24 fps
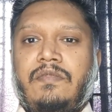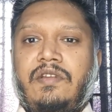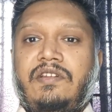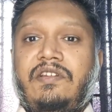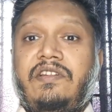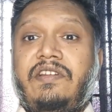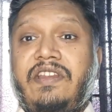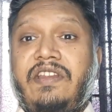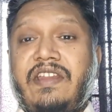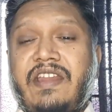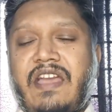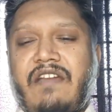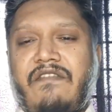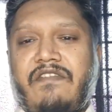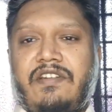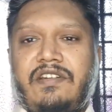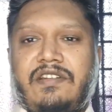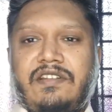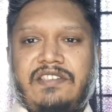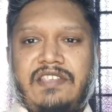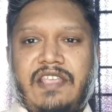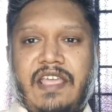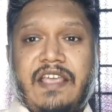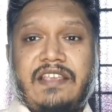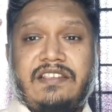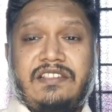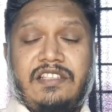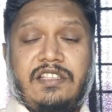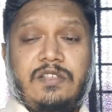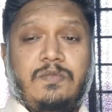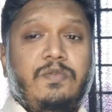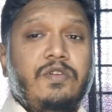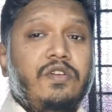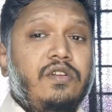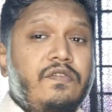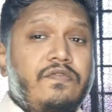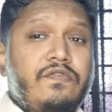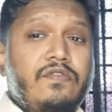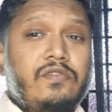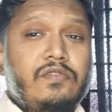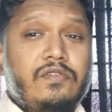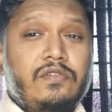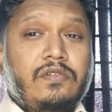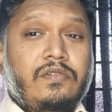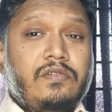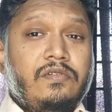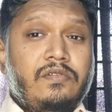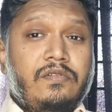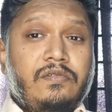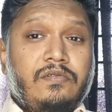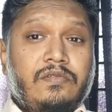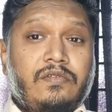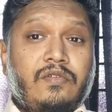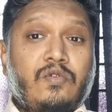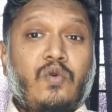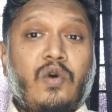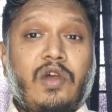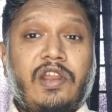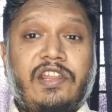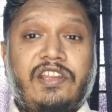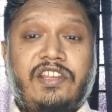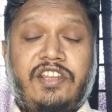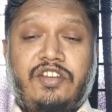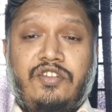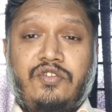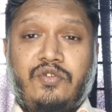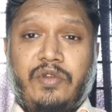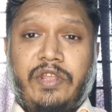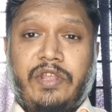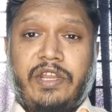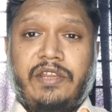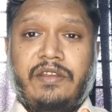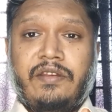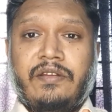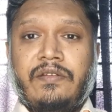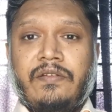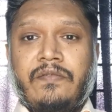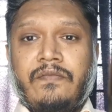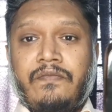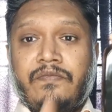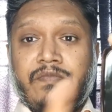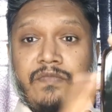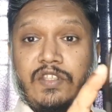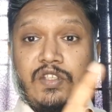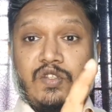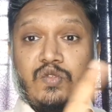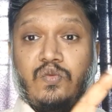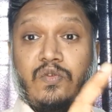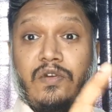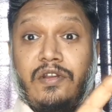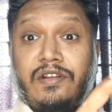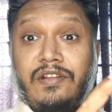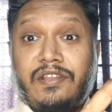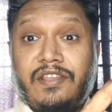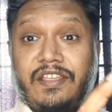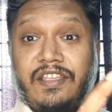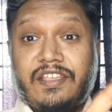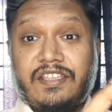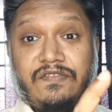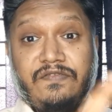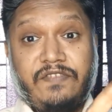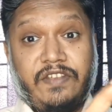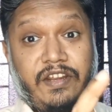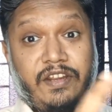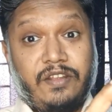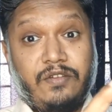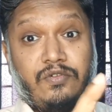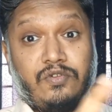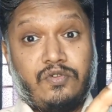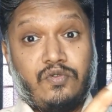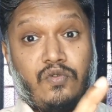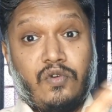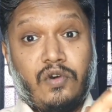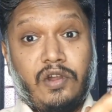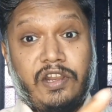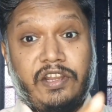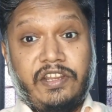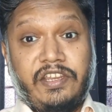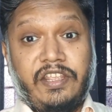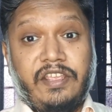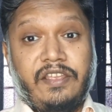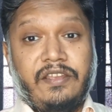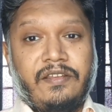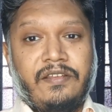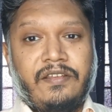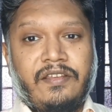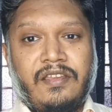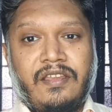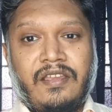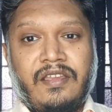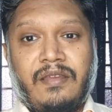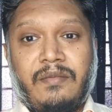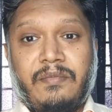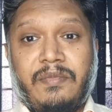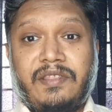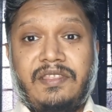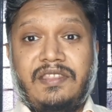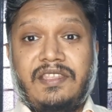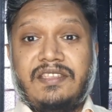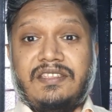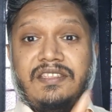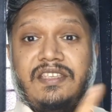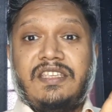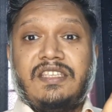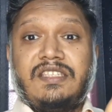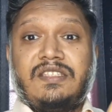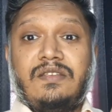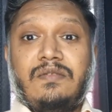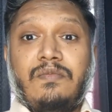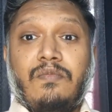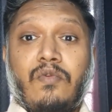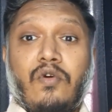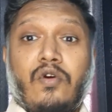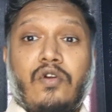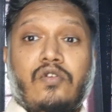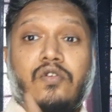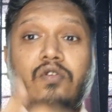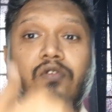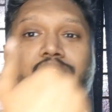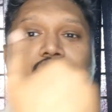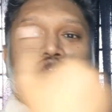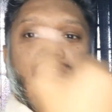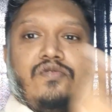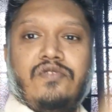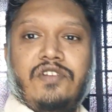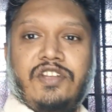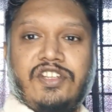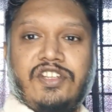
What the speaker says: But Creed Aventus has this beautiful quality to it. This one is very good quality, but this is more close to